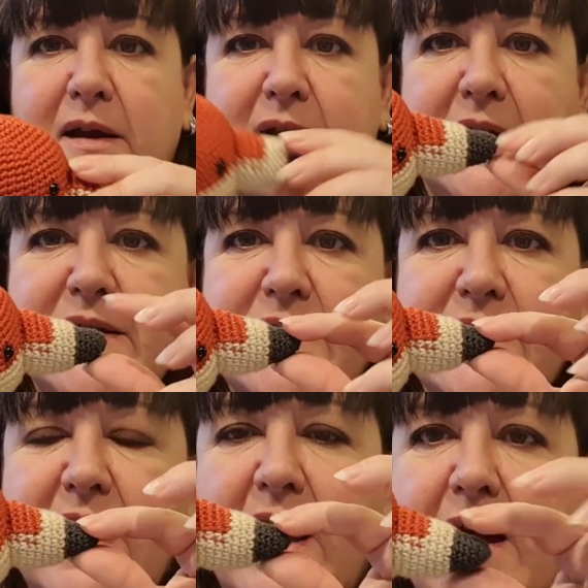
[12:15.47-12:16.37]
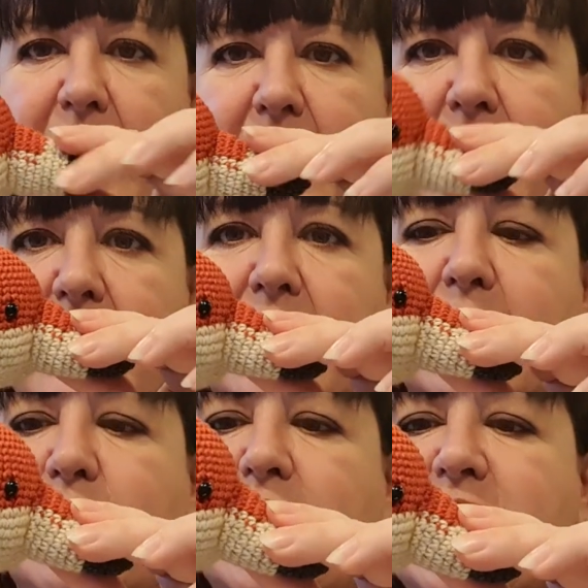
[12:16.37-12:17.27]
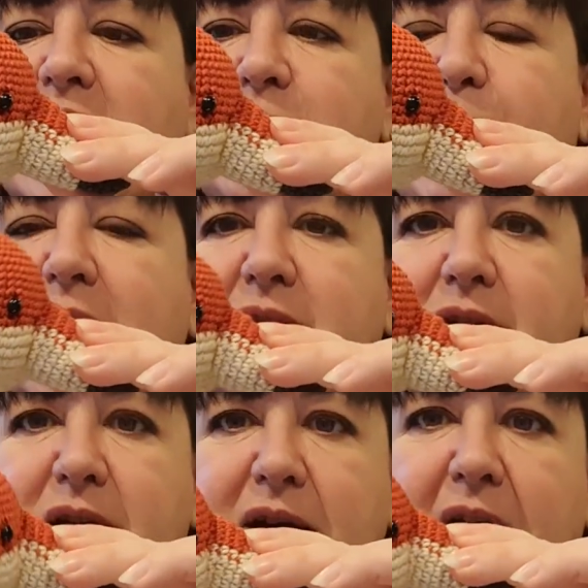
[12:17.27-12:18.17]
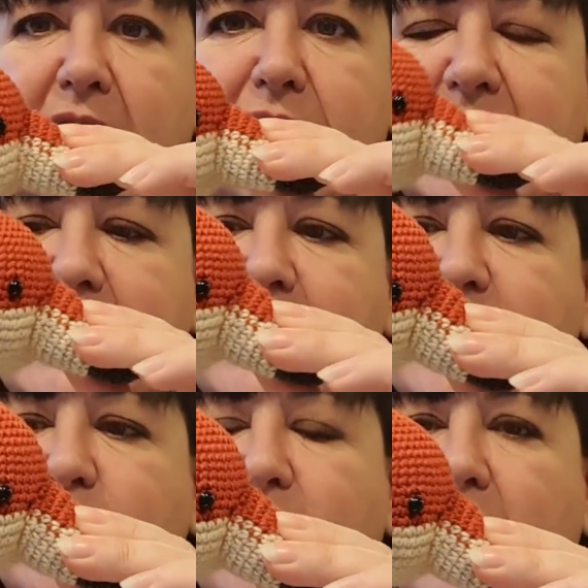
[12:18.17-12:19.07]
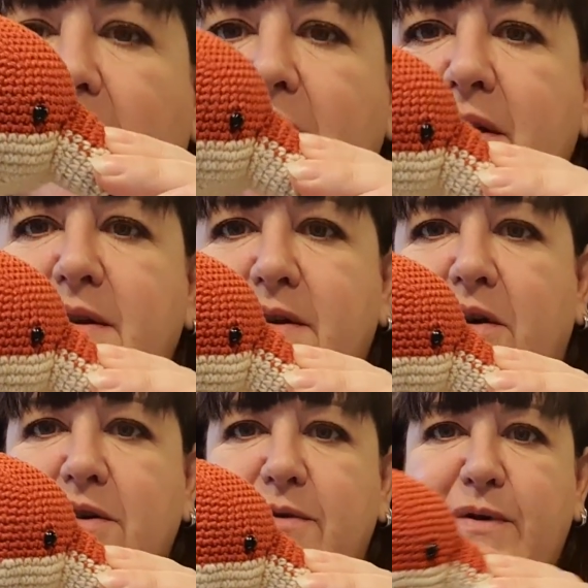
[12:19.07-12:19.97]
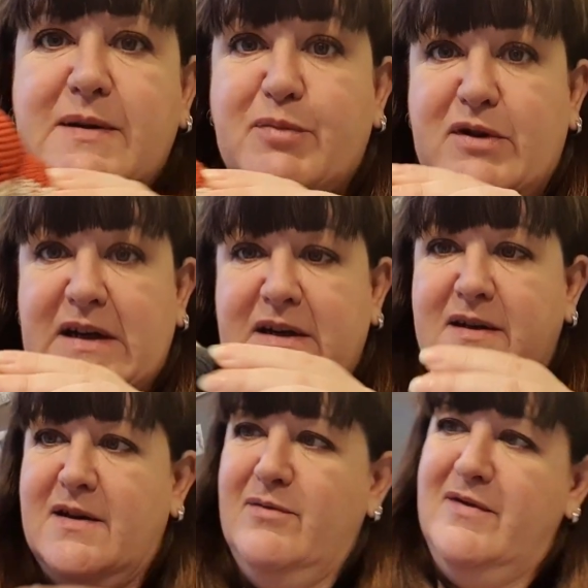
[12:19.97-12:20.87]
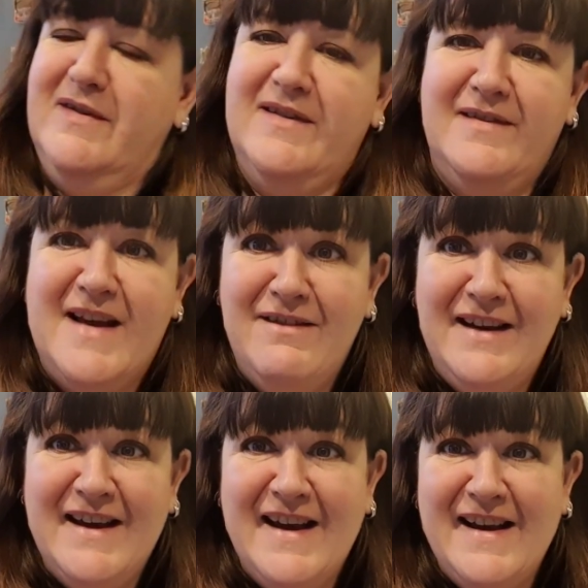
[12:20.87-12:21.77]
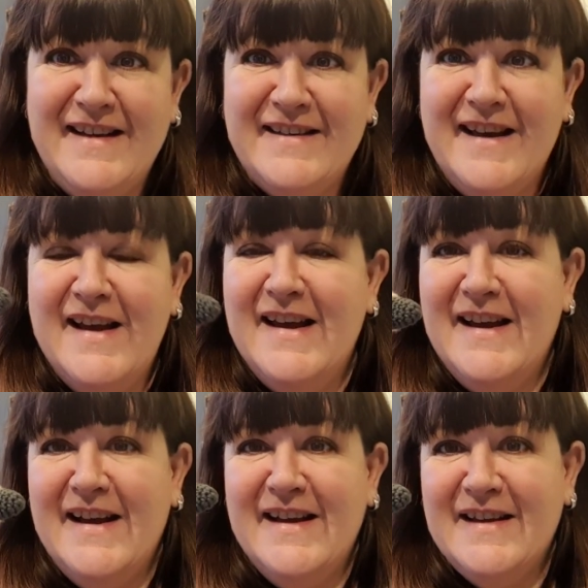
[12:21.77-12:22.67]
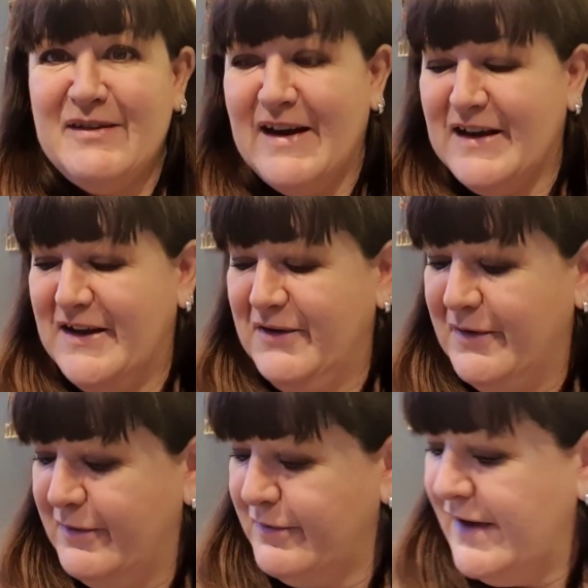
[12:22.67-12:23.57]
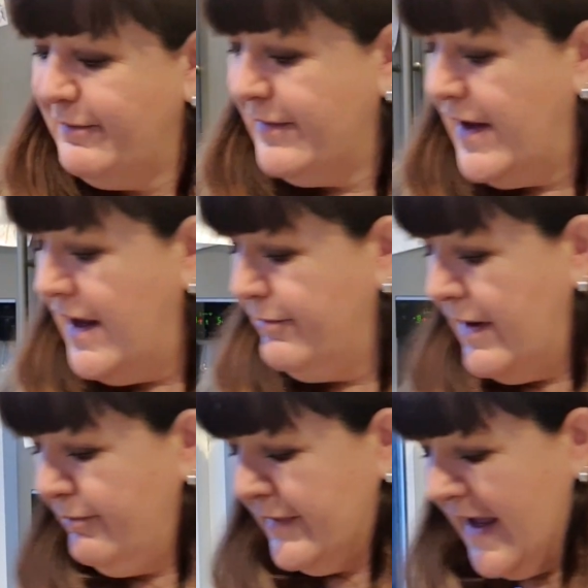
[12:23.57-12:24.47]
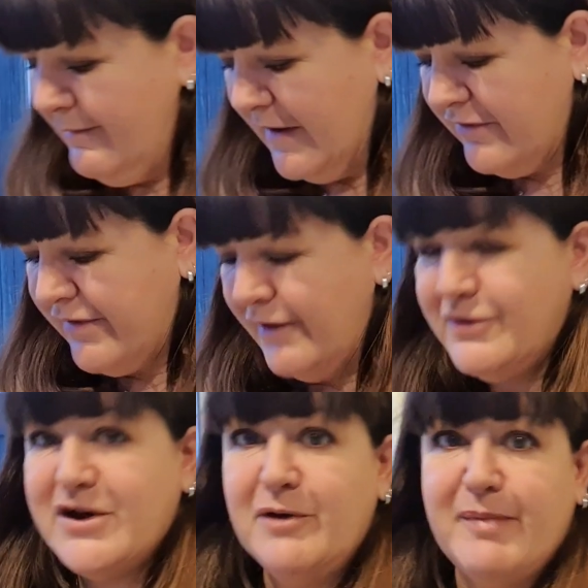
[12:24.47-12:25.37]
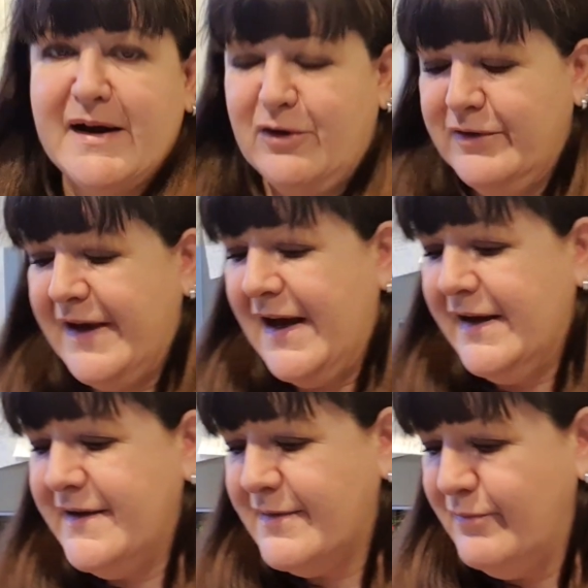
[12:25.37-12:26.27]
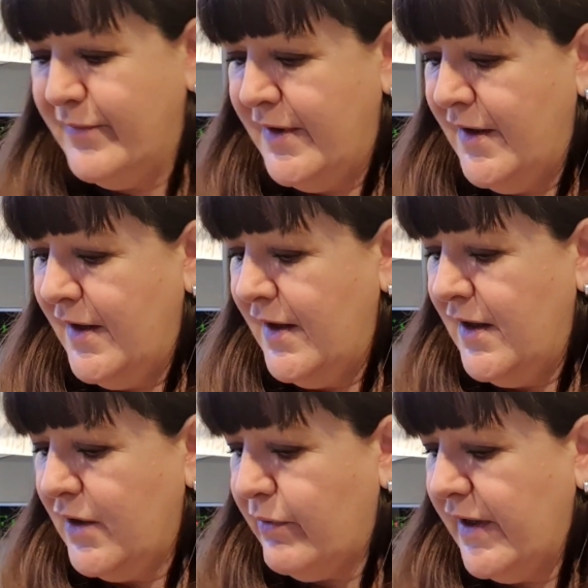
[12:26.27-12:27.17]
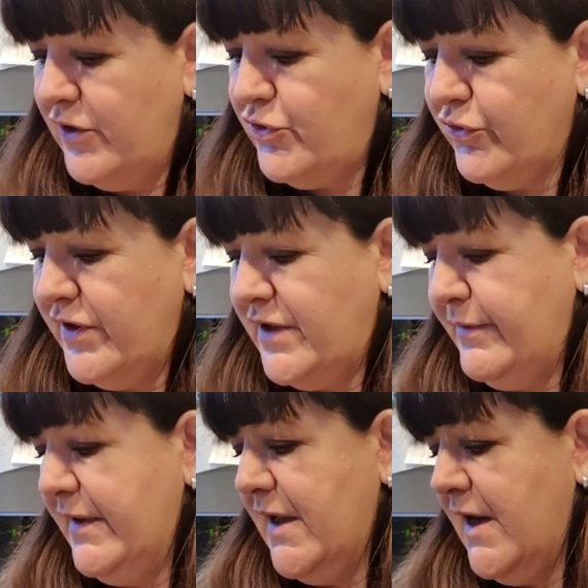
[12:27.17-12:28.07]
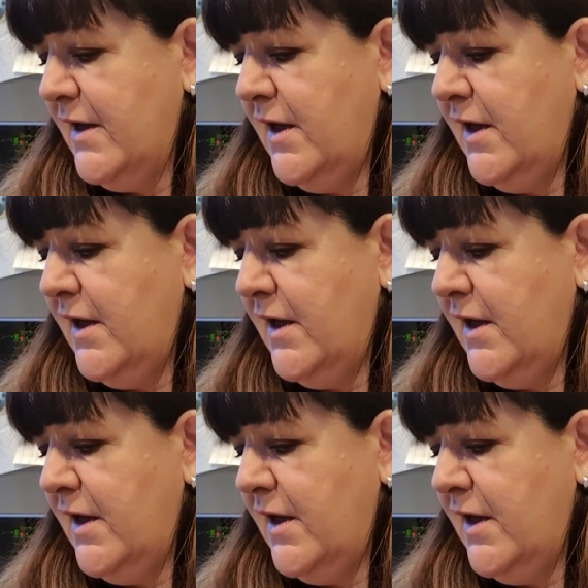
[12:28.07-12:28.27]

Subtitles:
This now I'm going to change back to the reddish colour and then start doing his body. So there he is. Quite cute. I'm getting my crojo back on, guys. Quite enjoyed doing that.